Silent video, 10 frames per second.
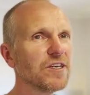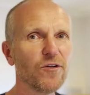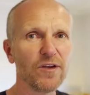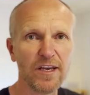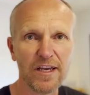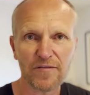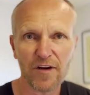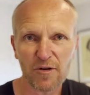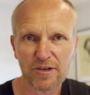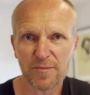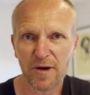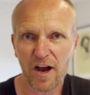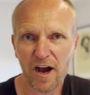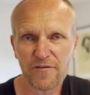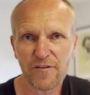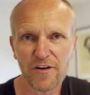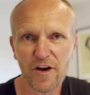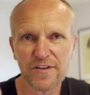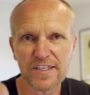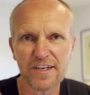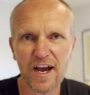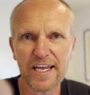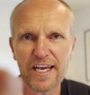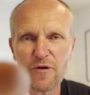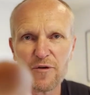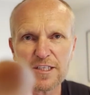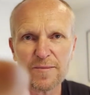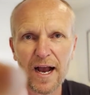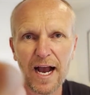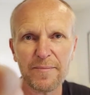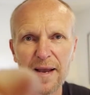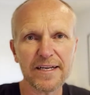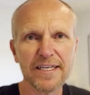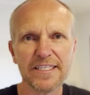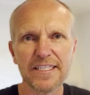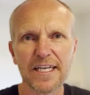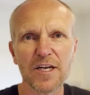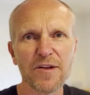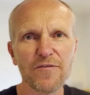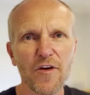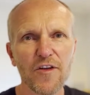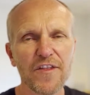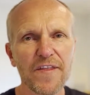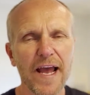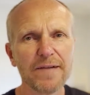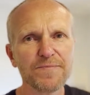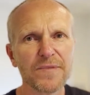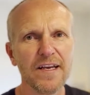So if I look to my iPhone over the side here, I reach my arm out, it's just a little bit further than that.